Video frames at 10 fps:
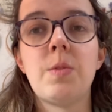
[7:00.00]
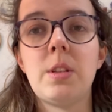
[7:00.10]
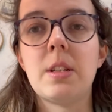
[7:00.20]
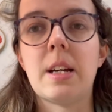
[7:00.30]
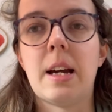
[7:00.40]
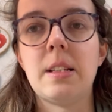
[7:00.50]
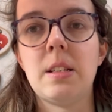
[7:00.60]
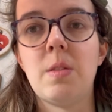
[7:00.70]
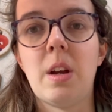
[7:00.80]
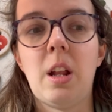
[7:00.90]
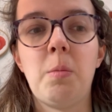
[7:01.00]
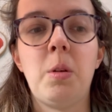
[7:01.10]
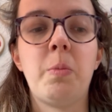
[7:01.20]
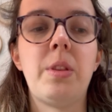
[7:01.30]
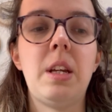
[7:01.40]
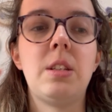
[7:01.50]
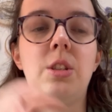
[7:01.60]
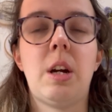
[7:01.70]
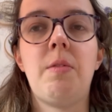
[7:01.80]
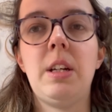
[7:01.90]
other sizes available, but these are
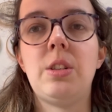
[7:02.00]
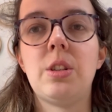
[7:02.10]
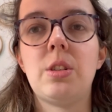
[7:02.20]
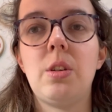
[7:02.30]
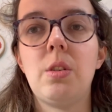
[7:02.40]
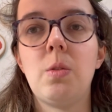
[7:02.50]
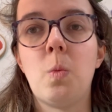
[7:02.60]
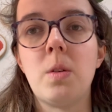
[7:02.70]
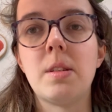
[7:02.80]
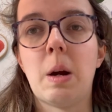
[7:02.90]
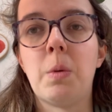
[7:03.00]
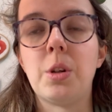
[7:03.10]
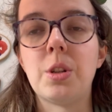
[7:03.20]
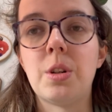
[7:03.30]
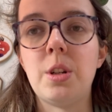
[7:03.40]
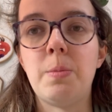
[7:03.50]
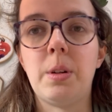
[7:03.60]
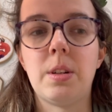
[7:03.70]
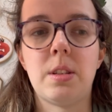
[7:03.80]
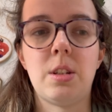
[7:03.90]
generally just the ones I want to show you
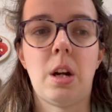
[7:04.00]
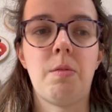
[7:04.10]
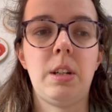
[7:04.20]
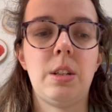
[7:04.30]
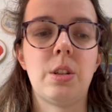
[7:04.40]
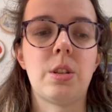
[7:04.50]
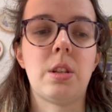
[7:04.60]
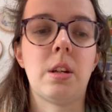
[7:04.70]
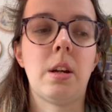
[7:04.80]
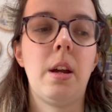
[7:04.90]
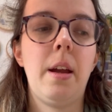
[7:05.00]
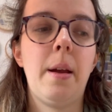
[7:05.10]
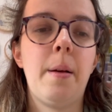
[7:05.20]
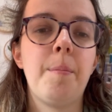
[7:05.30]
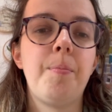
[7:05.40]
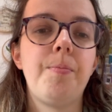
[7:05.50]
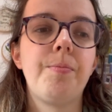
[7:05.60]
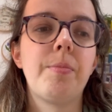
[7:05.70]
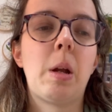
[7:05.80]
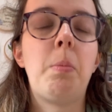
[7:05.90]
because they're generally just the
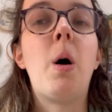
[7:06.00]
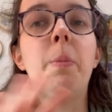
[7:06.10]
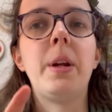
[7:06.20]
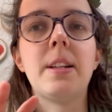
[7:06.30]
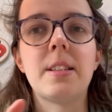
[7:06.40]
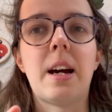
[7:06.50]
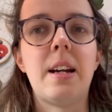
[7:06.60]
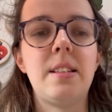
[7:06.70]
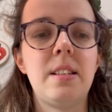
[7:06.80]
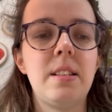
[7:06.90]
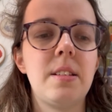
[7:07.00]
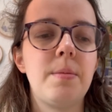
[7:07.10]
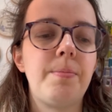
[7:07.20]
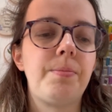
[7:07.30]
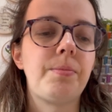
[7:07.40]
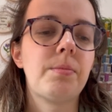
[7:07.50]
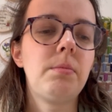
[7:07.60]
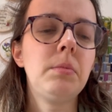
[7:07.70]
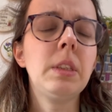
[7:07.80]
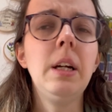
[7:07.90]
popular sizes,
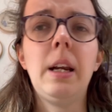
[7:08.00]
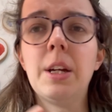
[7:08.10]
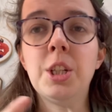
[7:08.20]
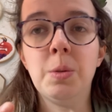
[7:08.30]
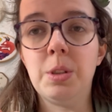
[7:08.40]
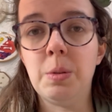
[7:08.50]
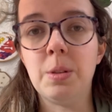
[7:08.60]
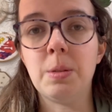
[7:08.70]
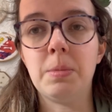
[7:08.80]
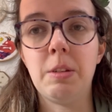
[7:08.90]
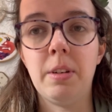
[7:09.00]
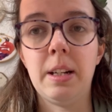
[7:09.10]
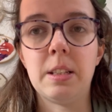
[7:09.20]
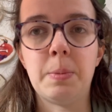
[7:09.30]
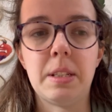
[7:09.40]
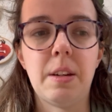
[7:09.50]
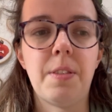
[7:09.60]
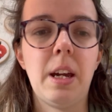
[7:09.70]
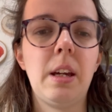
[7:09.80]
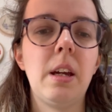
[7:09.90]
unless you were doing something really
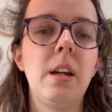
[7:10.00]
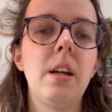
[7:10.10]
specific.